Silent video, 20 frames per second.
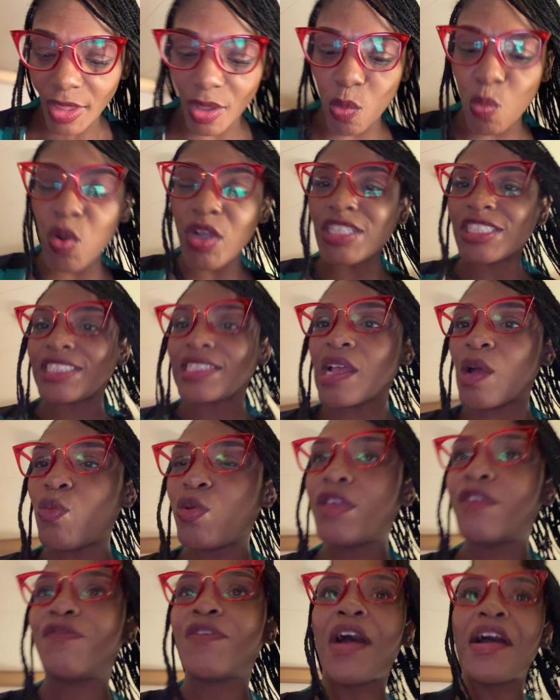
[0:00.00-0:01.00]
What shall
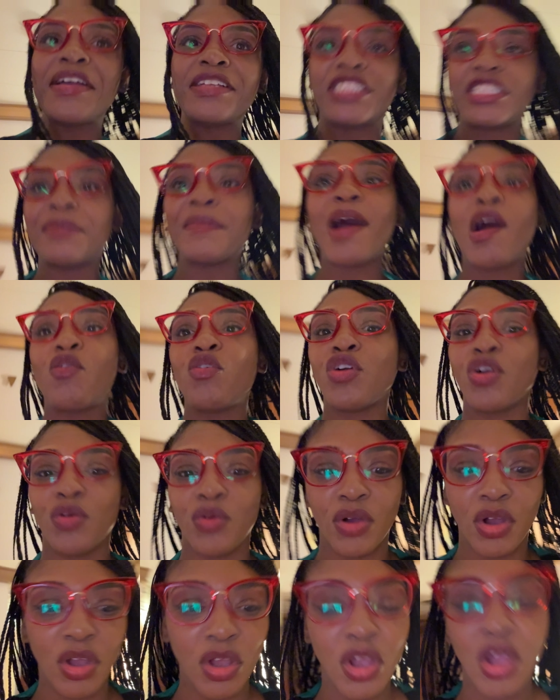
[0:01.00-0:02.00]
we find
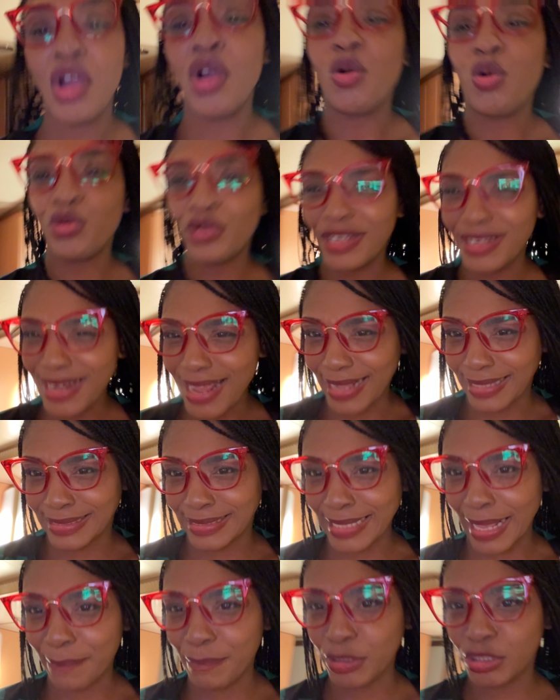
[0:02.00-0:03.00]
tomorrow on the
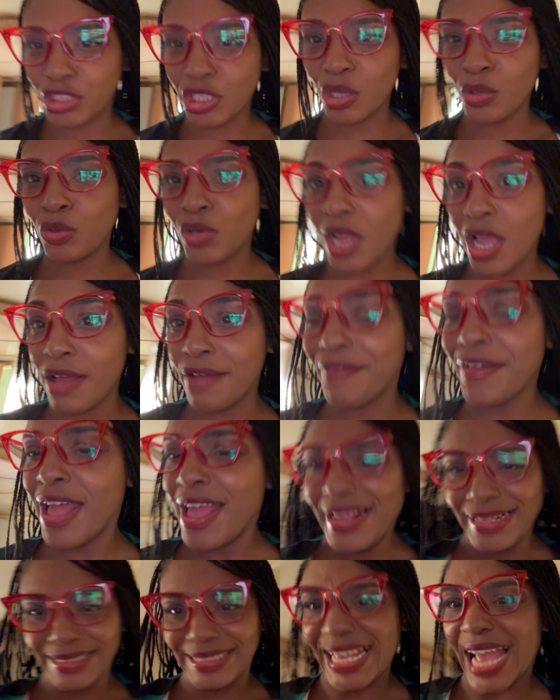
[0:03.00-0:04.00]
next episode of
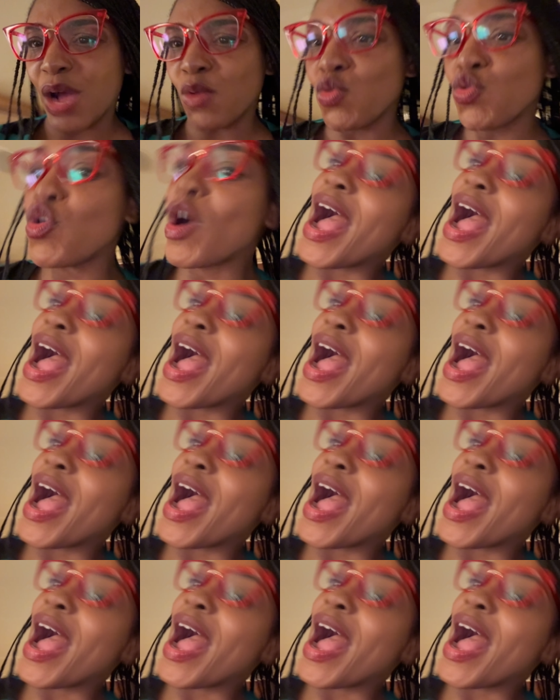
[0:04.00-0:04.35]
Towel